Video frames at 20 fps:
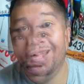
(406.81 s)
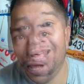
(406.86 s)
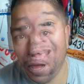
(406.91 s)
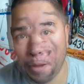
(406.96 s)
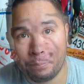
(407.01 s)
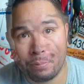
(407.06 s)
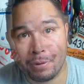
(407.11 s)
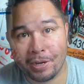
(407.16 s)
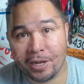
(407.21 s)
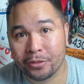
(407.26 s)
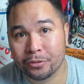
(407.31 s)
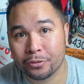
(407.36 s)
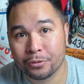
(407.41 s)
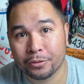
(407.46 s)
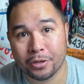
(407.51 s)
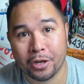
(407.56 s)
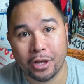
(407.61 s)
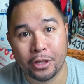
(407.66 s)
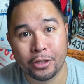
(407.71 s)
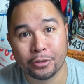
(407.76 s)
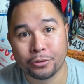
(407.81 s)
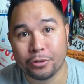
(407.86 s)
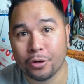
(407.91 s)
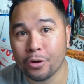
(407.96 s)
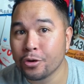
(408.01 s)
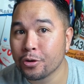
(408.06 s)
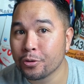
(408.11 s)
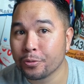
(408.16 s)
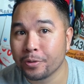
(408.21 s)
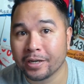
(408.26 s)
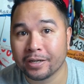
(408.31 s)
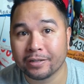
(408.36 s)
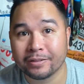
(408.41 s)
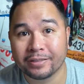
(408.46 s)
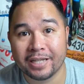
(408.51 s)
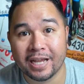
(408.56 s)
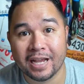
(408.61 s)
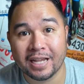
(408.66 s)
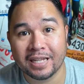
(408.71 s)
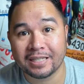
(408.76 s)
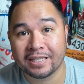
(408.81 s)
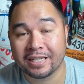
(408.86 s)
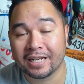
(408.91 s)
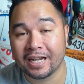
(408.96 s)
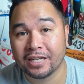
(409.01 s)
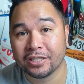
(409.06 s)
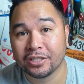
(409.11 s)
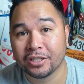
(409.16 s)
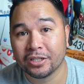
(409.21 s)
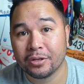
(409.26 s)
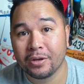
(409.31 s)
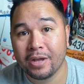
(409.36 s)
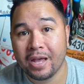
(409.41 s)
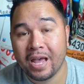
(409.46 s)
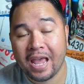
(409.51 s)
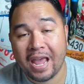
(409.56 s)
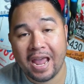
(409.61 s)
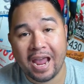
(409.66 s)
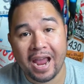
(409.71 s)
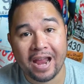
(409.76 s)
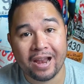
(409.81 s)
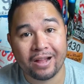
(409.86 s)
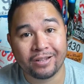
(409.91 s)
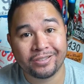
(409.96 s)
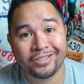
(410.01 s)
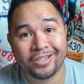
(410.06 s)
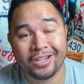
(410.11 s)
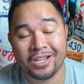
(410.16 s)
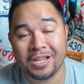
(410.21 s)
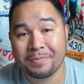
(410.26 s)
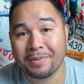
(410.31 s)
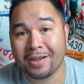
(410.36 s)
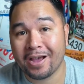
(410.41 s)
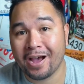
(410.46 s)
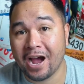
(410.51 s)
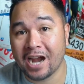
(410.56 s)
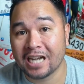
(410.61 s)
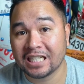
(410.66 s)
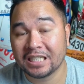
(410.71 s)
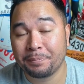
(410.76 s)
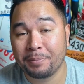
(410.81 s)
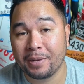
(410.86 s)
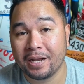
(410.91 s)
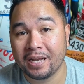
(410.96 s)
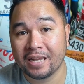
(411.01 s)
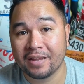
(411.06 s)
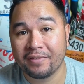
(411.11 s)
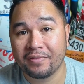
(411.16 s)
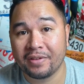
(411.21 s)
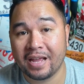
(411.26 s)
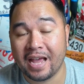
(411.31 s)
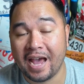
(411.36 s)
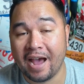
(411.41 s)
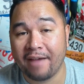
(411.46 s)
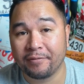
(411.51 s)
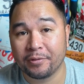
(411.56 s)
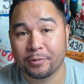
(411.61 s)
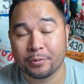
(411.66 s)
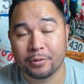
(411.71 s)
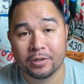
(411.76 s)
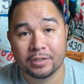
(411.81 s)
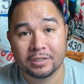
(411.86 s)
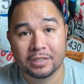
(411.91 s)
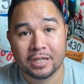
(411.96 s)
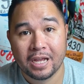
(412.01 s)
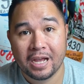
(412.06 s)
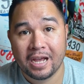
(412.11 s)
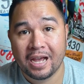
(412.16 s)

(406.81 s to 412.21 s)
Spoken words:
I'll put it through all the Goku Runner tests that I do, and I'll tell you my honest opinion of it afterwards.